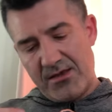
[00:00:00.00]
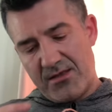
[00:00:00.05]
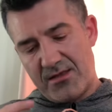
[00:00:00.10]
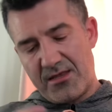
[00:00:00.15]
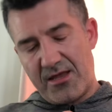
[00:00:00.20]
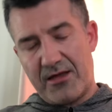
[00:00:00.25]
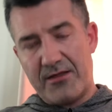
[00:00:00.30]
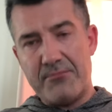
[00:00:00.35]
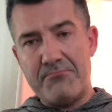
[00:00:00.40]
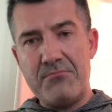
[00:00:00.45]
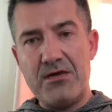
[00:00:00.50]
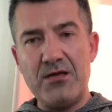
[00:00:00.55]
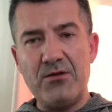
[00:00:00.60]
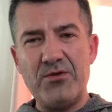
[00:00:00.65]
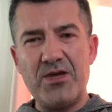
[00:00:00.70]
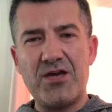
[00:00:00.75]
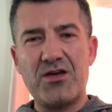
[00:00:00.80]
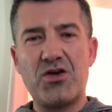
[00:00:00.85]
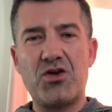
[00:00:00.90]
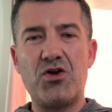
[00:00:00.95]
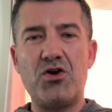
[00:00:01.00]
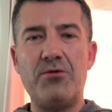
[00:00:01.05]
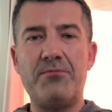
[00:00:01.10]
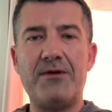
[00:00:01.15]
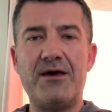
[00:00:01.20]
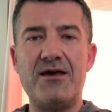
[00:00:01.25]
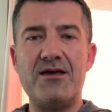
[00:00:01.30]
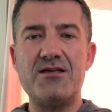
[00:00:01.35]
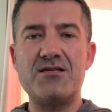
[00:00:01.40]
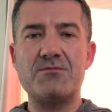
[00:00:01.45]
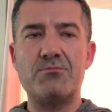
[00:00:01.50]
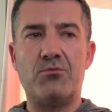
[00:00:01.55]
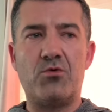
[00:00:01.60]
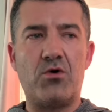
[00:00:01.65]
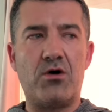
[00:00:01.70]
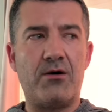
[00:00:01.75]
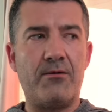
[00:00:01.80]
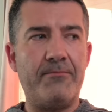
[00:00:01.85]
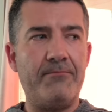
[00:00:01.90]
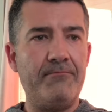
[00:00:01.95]
Now, the Milnir qubit is
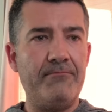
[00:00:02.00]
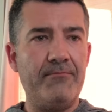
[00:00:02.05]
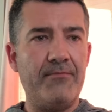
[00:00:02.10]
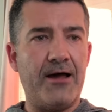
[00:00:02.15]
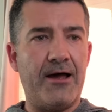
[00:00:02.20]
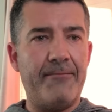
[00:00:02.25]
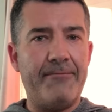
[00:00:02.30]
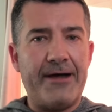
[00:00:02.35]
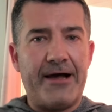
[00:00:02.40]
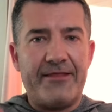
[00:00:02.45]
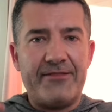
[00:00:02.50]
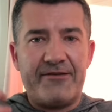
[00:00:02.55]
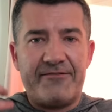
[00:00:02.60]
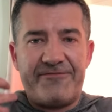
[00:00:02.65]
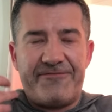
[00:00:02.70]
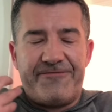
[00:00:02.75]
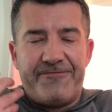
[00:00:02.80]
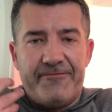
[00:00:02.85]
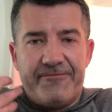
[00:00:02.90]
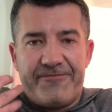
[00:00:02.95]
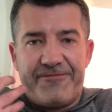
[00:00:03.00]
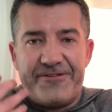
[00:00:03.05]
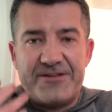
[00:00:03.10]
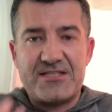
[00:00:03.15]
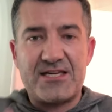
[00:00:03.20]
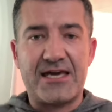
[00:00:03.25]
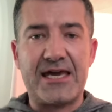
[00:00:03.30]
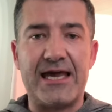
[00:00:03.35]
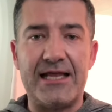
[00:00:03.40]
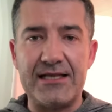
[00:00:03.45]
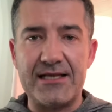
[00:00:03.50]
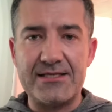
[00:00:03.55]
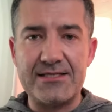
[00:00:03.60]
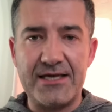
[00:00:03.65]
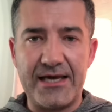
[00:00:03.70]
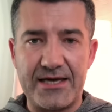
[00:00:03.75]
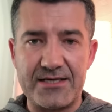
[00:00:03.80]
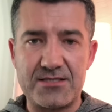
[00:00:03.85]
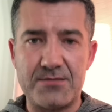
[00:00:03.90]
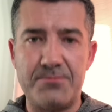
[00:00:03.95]
more about the
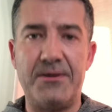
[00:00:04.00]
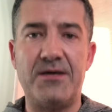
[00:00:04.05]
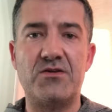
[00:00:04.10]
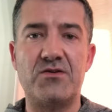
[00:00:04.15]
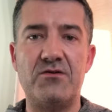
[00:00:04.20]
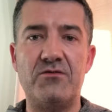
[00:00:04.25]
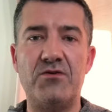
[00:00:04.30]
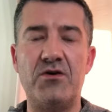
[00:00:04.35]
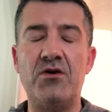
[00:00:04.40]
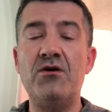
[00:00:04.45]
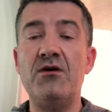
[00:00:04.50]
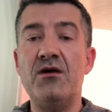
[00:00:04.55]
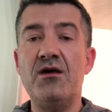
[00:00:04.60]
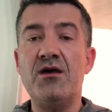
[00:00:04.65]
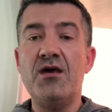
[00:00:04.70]
physicality aspect of you.